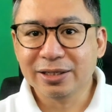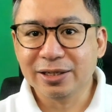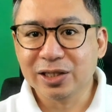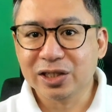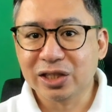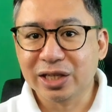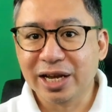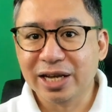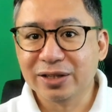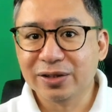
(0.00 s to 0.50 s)

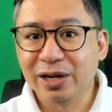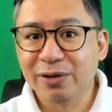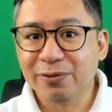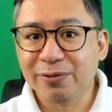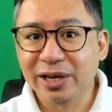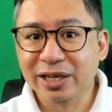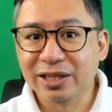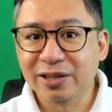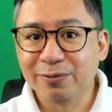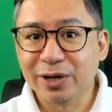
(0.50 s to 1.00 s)
There is neither
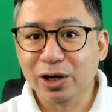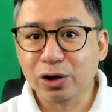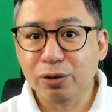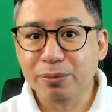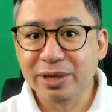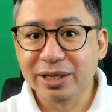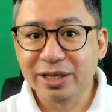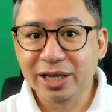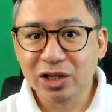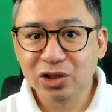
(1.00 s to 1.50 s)
effective
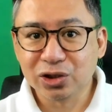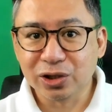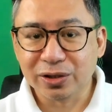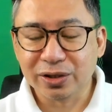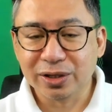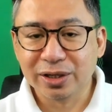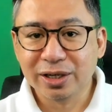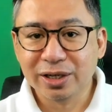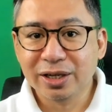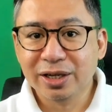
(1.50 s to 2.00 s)

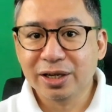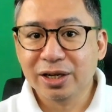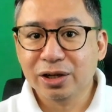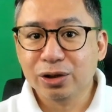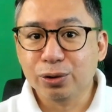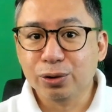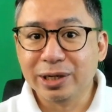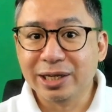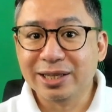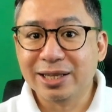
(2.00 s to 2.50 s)
recommendation
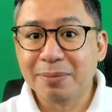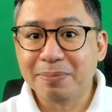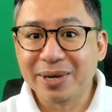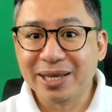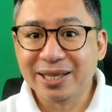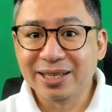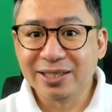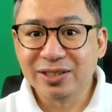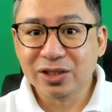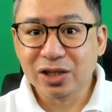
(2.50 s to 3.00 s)
nor
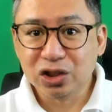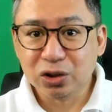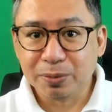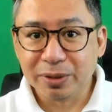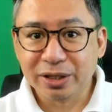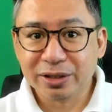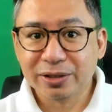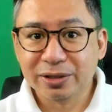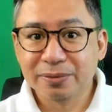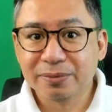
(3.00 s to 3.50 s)
independent
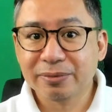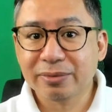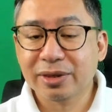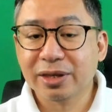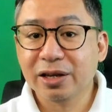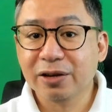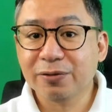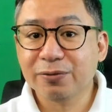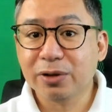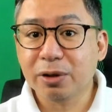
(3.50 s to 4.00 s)
judgment
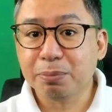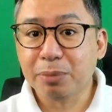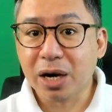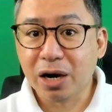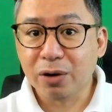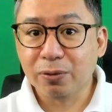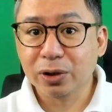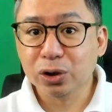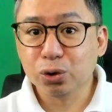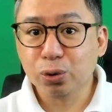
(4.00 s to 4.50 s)
if the
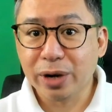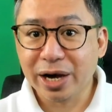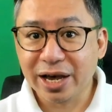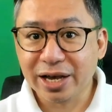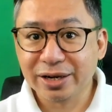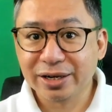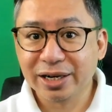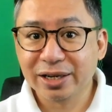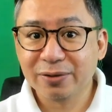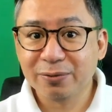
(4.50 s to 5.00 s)
power to
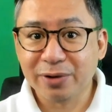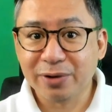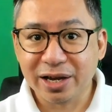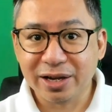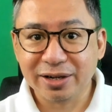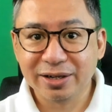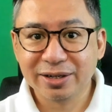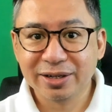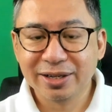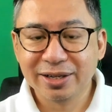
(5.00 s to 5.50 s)
hire and
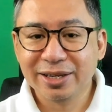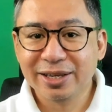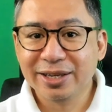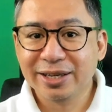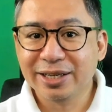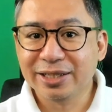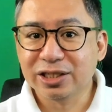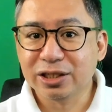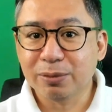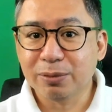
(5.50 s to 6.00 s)
fire
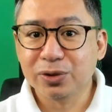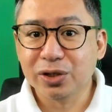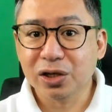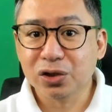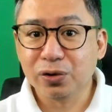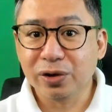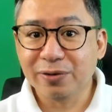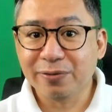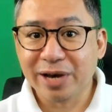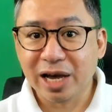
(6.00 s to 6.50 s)
is
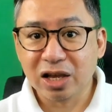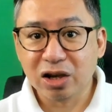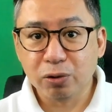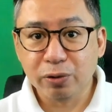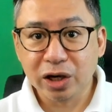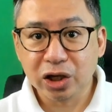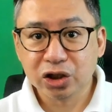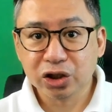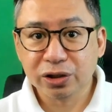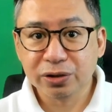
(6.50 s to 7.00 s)
subject to
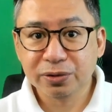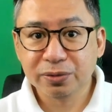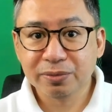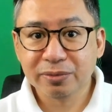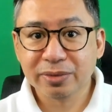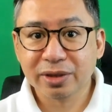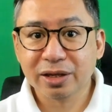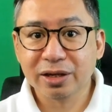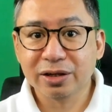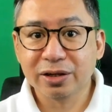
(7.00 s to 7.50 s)

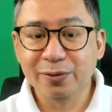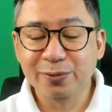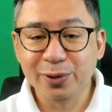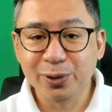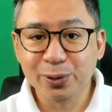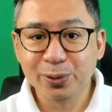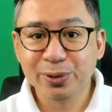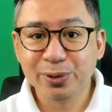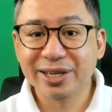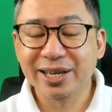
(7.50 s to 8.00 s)
evaluation,
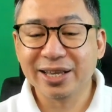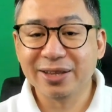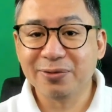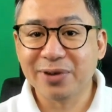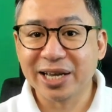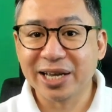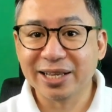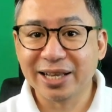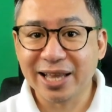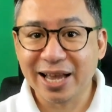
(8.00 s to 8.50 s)
review,
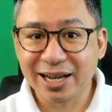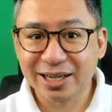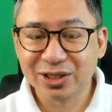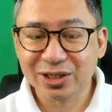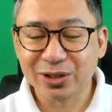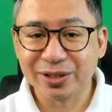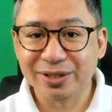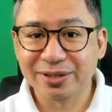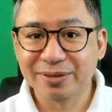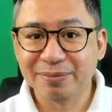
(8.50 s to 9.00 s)
and final
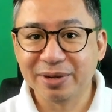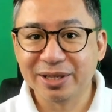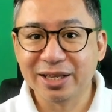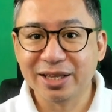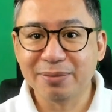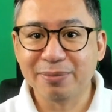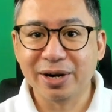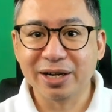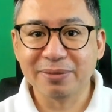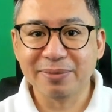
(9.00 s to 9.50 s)
action by
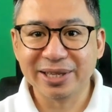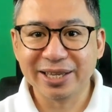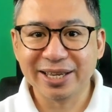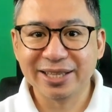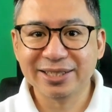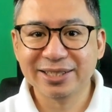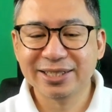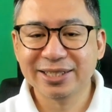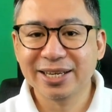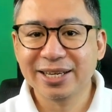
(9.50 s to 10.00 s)
the department
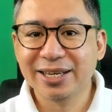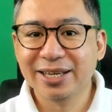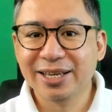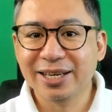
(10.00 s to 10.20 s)
heads